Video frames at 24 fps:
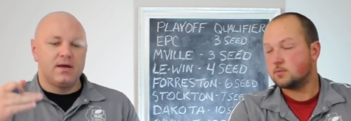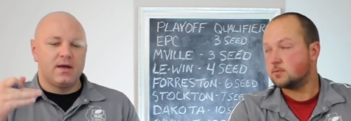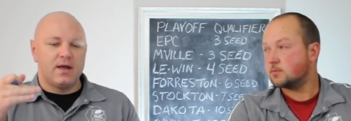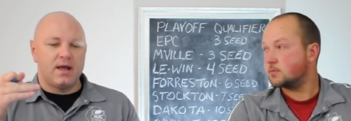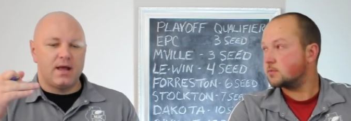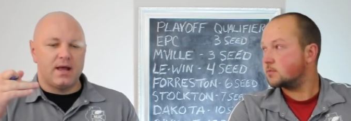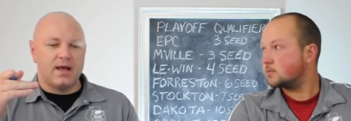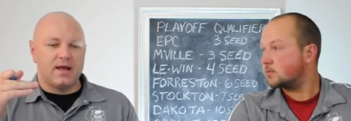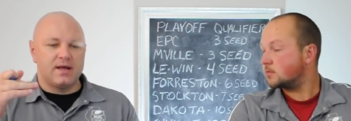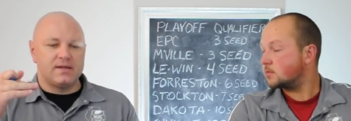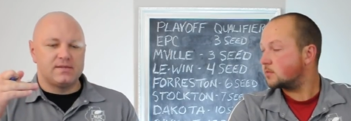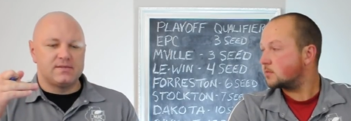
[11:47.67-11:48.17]

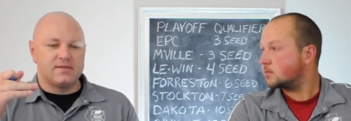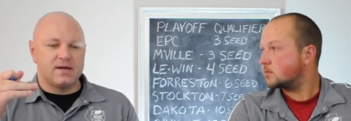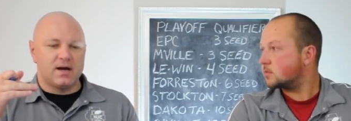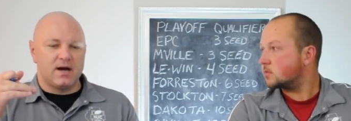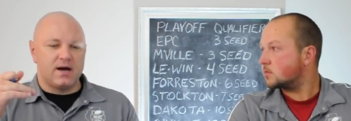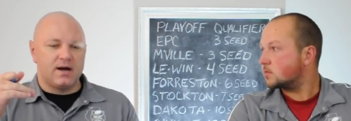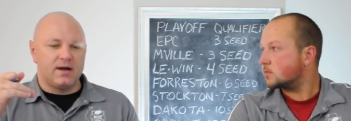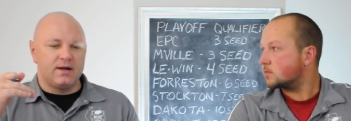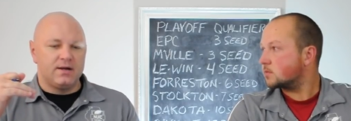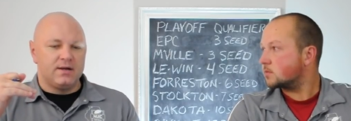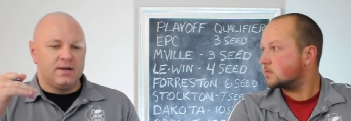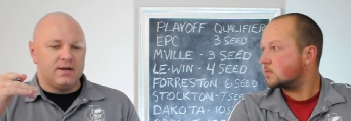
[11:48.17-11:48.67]
Speaker 1: And,
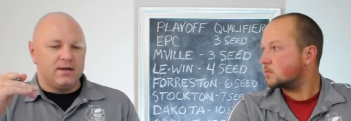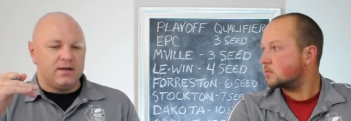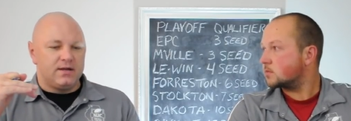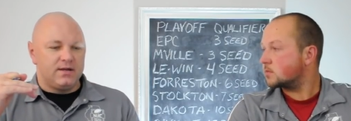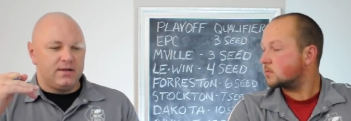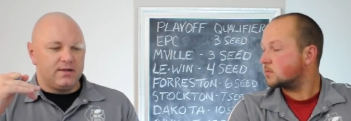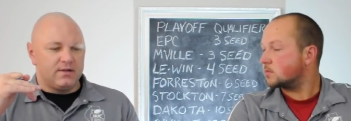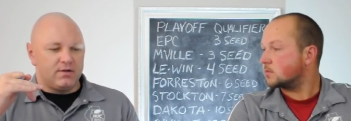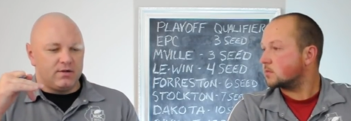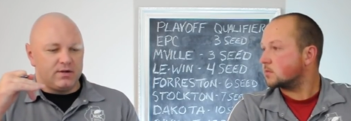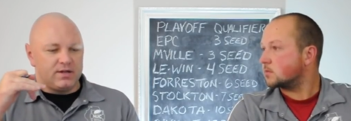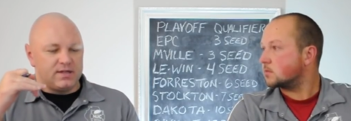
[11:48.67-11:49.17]
uh,
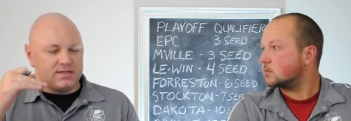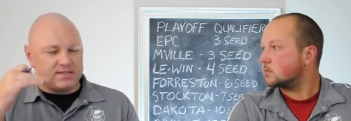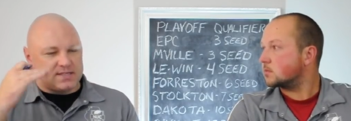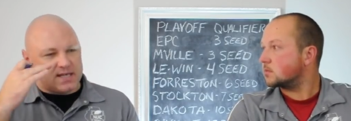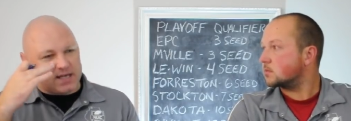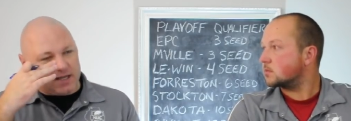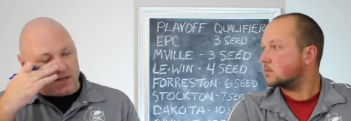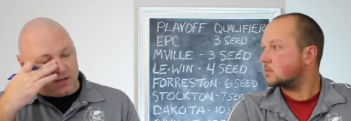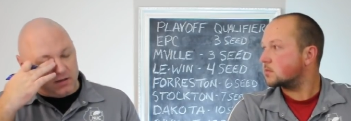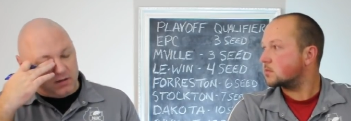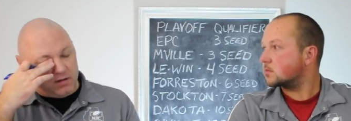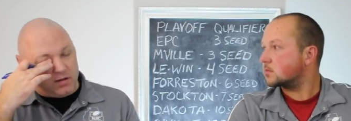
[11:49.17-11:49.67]
you know, you
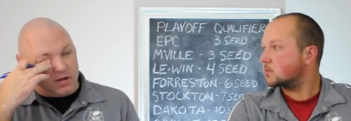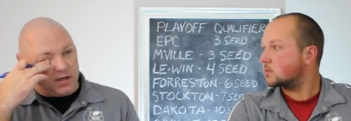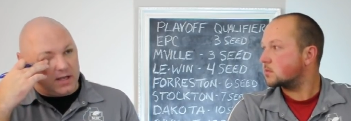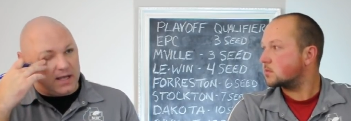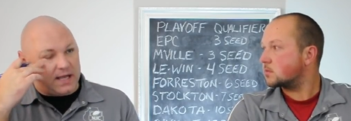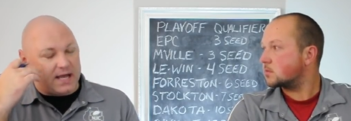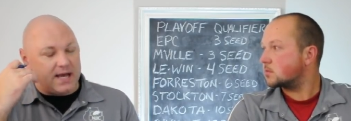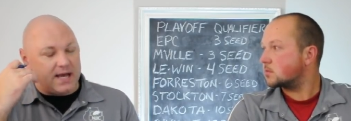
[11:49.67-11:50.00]
take a look